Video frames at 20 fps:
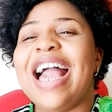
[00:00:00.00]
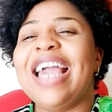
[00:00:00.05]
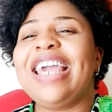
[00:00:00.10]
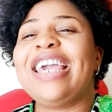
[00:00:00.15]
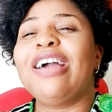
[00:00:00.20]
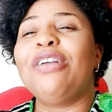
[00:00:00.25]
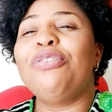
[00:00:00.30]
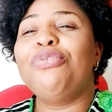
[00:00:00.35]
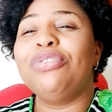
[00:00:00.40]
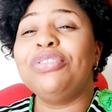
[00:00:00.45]
I
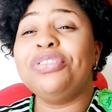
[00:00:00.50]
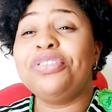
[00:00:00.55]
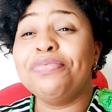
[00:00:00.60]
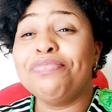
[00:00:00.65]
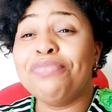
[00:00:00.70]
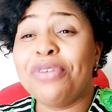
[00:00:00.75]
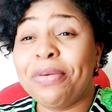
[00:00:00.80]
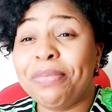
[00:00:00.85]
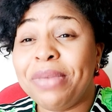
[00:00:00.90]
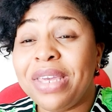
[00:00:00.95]
can run to
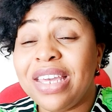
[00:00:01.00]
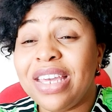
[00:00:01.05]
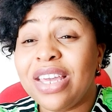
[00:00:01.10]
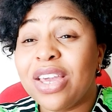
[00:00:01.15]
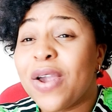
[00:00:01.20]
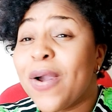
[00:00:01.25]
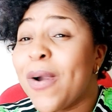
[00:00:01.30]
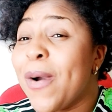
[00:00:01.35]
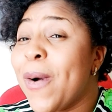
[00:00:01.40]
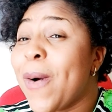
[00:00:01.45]
mommy
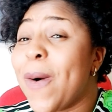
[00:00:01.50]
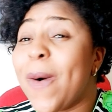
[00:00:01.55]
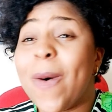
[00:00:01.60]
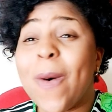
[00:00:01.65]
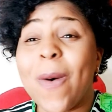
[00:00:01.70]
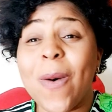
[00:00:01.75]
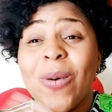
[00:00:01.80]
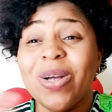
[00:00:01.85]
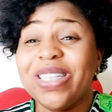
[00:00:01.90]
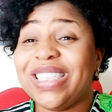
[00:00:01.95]

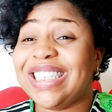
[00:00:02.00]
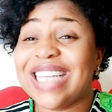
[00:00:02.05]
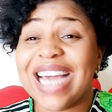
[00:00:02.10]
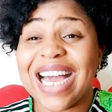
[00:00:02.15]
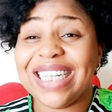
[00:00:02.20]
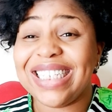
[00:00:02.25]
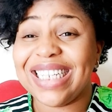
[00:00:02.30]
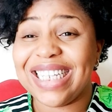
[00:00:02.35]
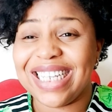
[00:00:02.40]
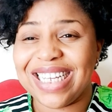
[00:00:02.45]
or
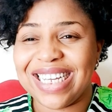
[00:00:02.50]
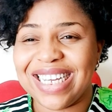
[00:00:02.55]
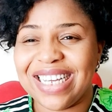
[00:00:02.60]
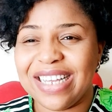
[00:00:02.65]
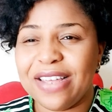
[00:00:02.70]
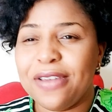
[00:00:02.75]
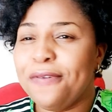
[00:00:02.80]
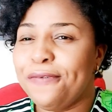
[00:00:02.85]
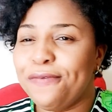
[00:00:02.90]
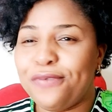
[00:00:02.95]
daddy
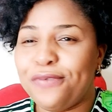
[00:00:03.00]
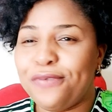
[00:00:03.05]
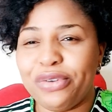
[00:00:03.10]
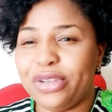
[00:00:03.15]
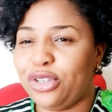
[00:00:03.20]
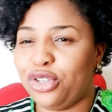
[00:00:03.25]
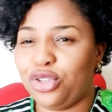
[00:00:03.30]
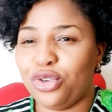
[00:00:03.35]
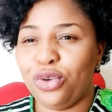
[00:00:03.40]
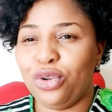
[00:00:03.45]
for
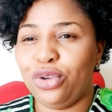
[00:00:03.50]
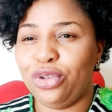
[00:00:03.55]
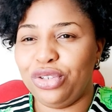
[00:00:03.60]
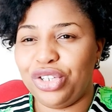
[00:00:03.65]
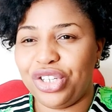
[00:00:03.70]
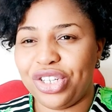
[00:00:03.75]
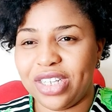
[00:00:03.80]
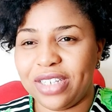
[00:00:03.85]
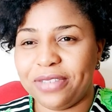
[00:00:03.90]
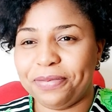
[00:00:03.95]
a
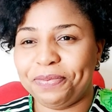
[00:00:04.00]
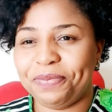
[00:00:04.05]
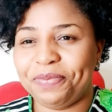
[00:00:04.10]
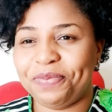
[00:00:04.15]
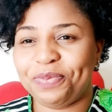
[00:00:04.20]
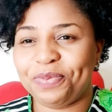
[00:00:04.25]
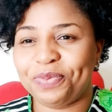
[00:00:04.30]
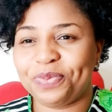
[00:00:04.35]
solution.